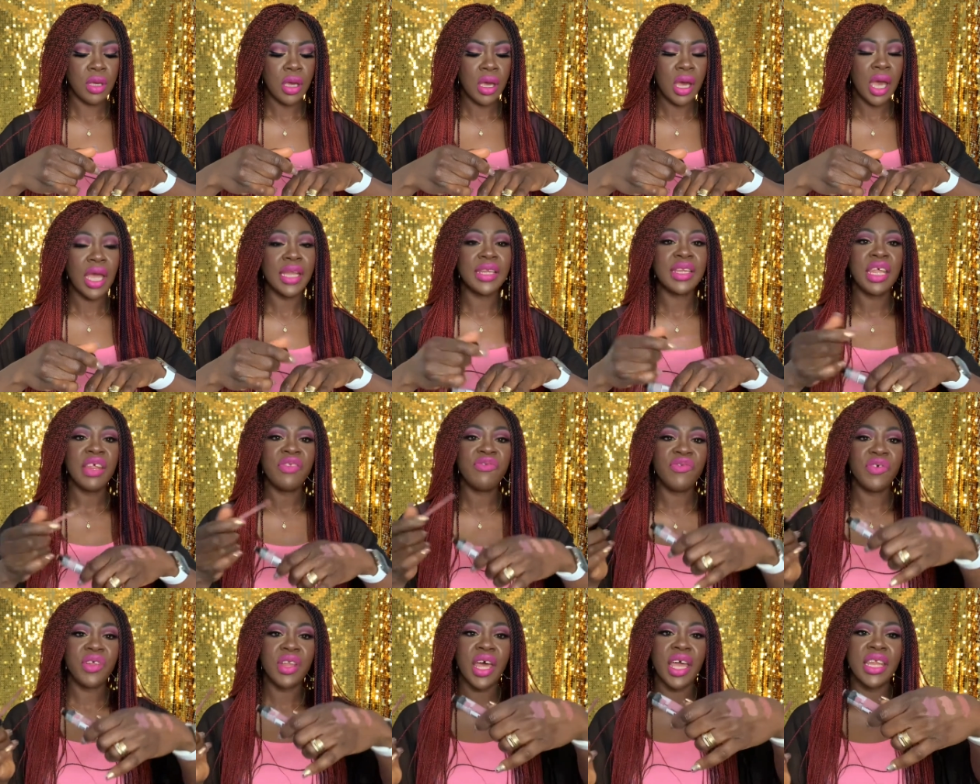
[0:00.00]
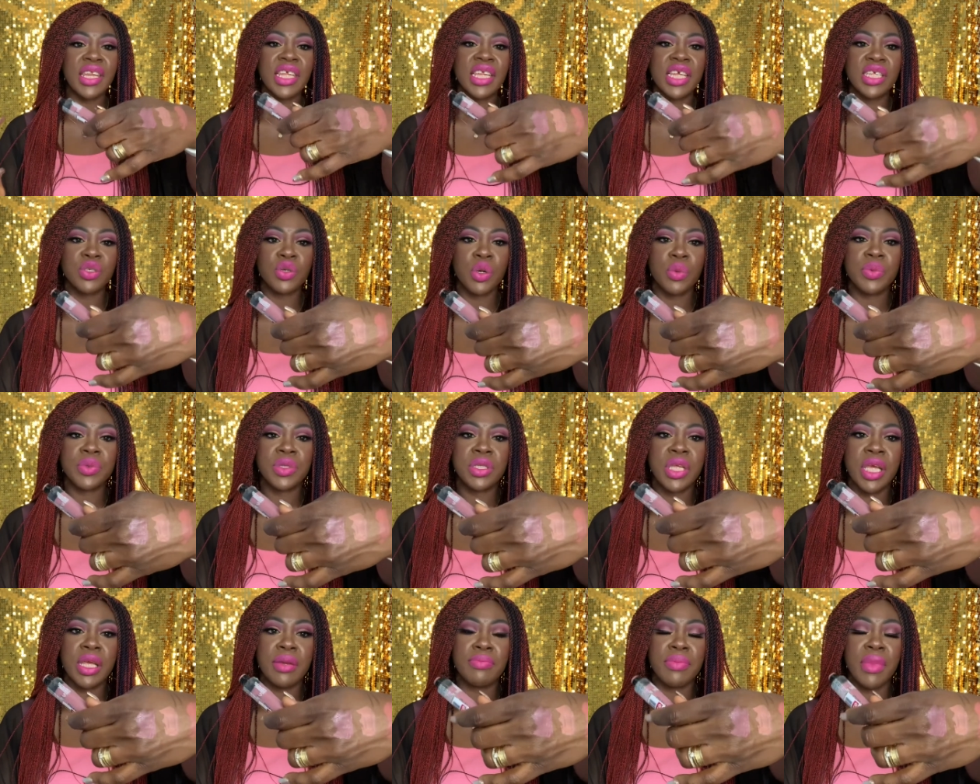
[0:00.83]
I did feel I needed to
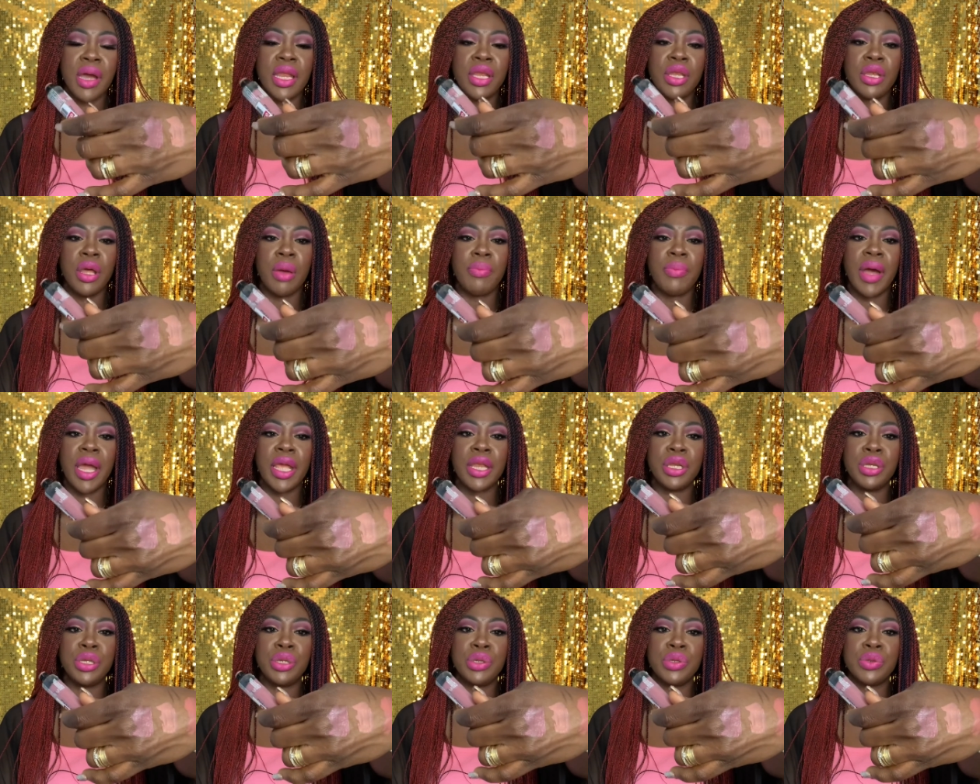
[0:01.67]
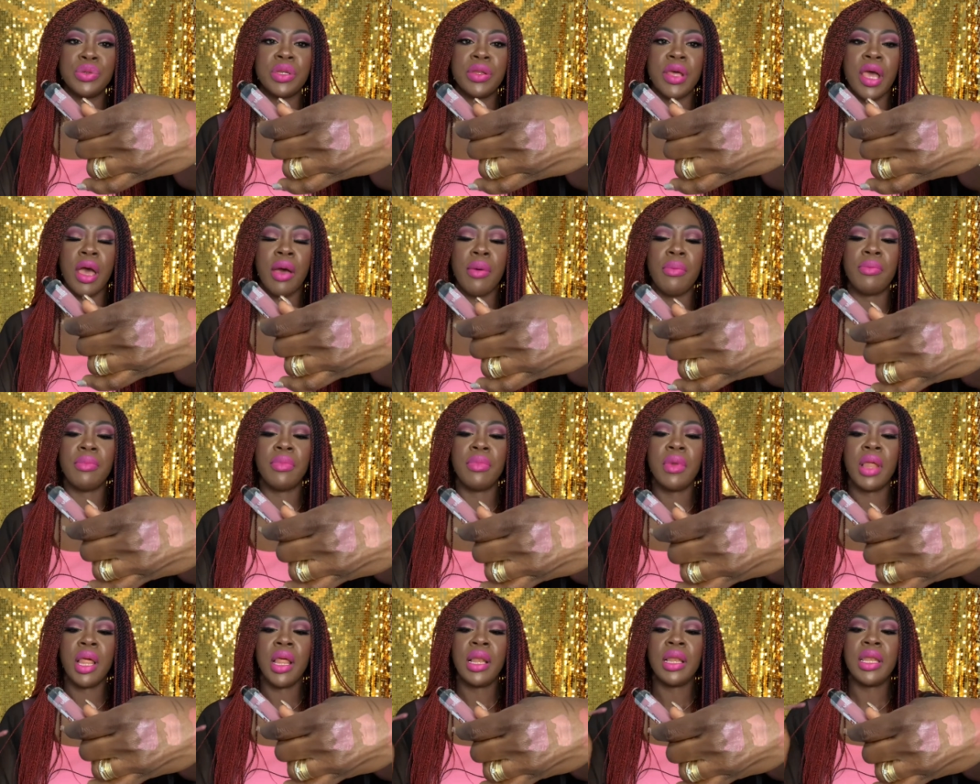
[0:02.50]
update my nude
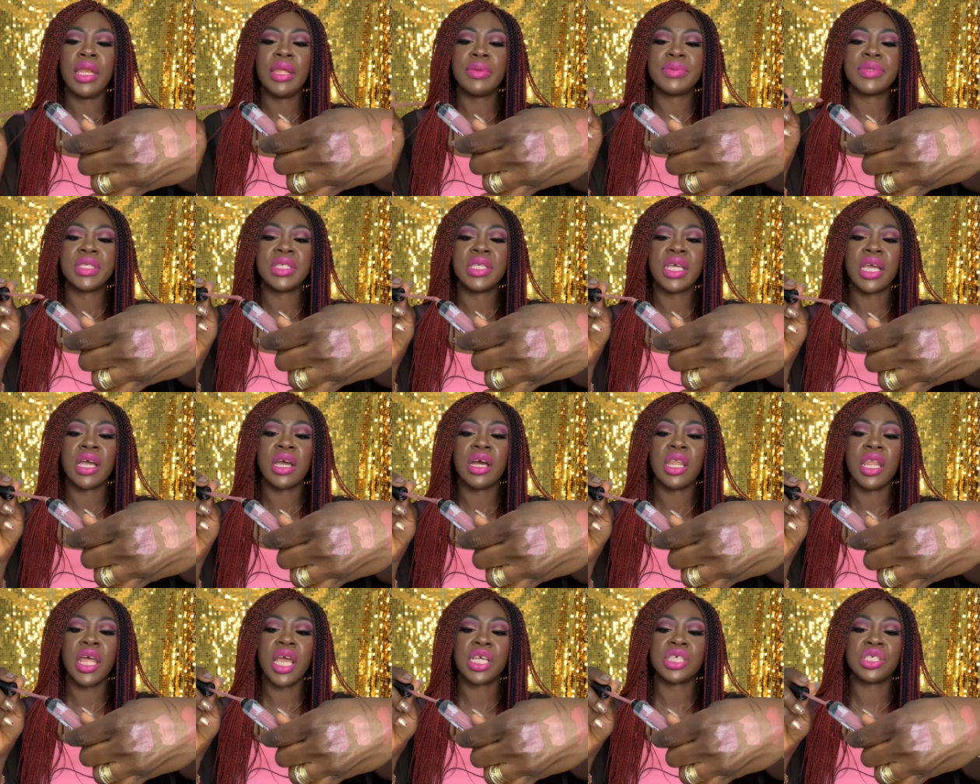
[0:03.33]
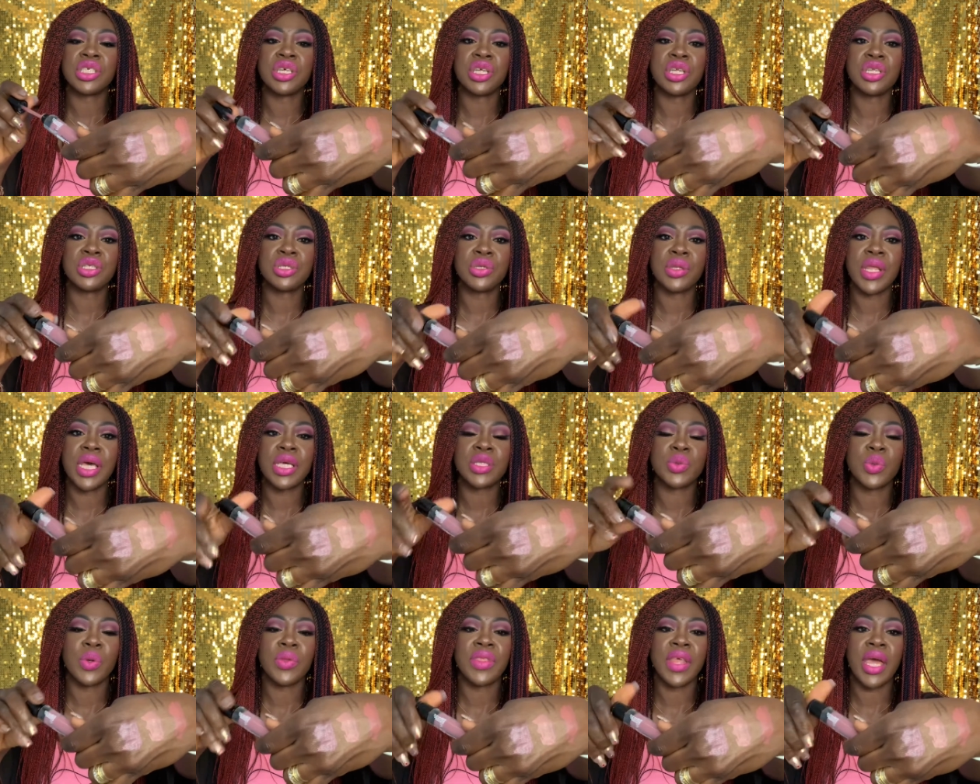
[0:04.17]
lipstick collection, so
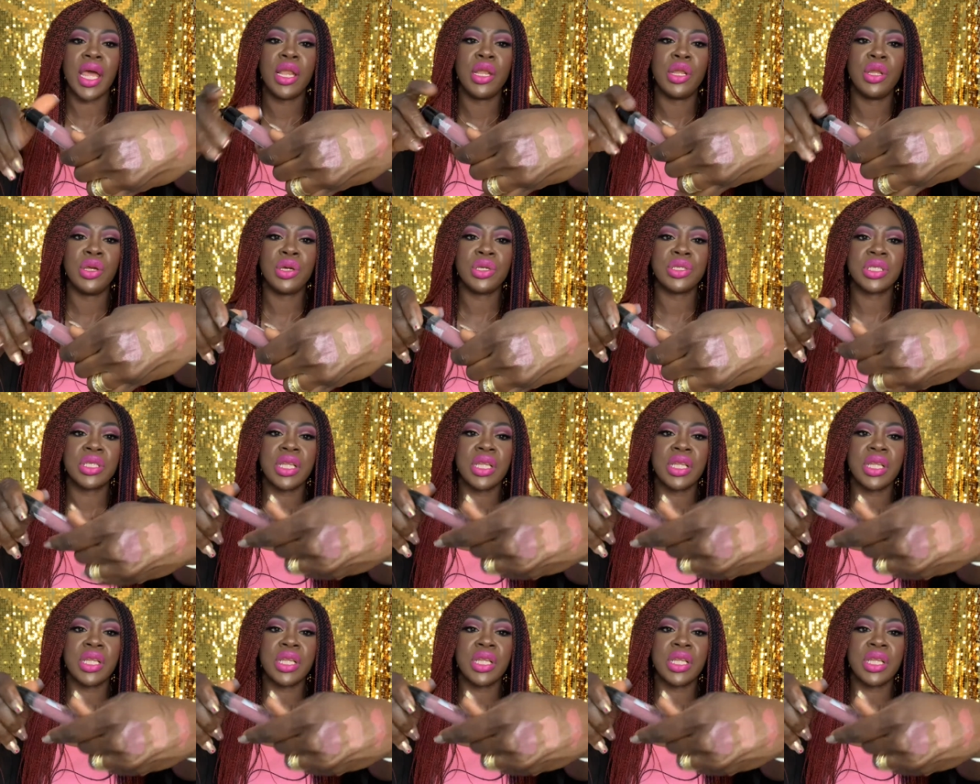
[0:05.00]
that's what that looks